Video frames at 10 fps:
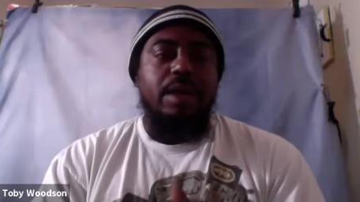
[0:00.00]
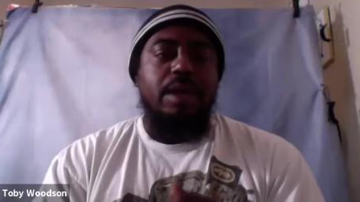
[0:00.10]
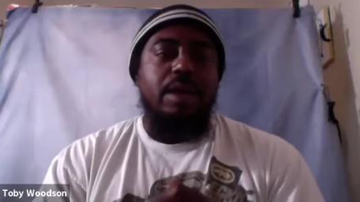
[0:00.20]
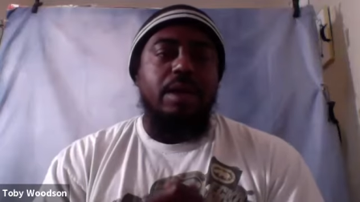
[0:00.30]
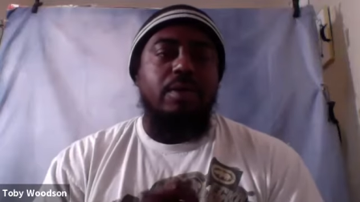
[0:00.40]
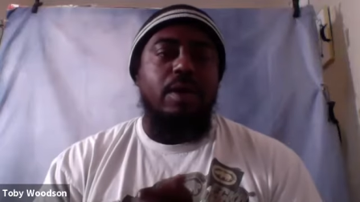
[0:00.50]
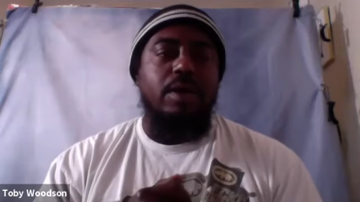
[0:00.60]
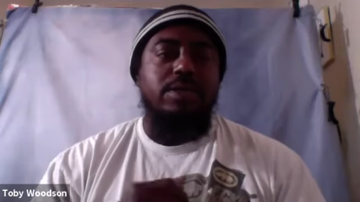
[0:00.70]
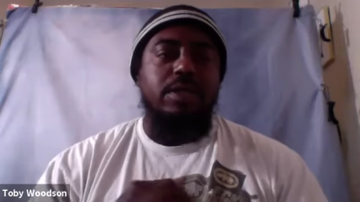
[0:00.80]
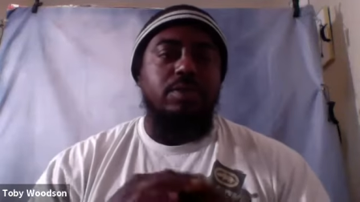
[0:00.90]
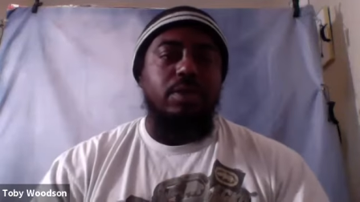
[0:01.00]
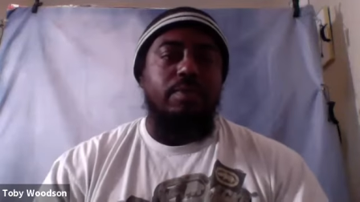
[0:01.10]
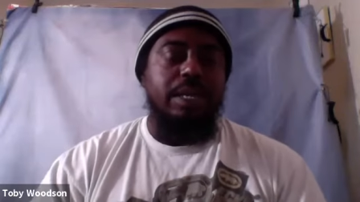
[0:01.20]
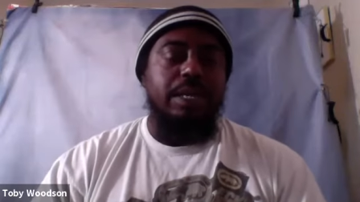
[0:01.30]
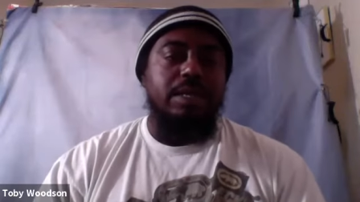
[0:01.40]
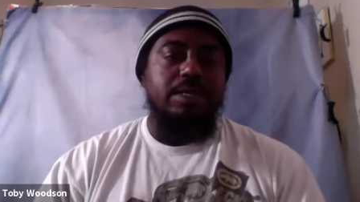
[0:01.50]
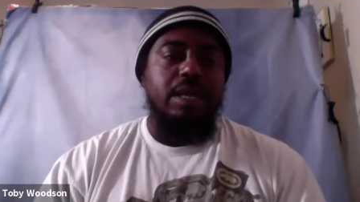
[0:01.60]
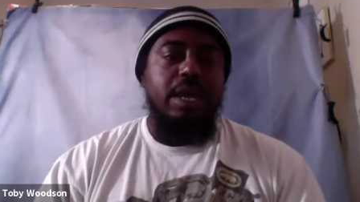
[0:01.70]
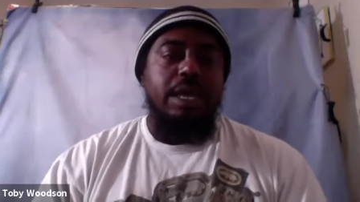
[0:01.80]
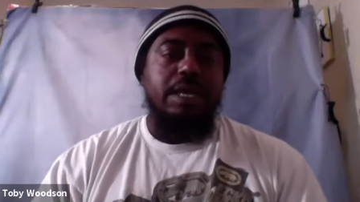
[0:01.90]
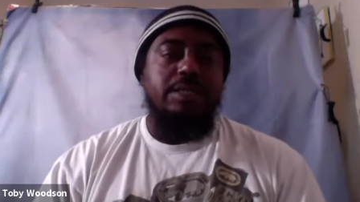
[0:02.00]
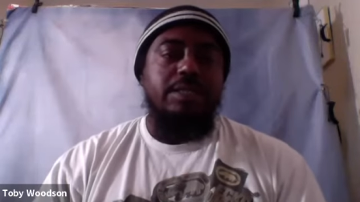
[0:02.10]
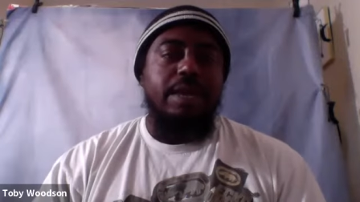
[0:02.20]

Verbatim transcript: uh, across social medias is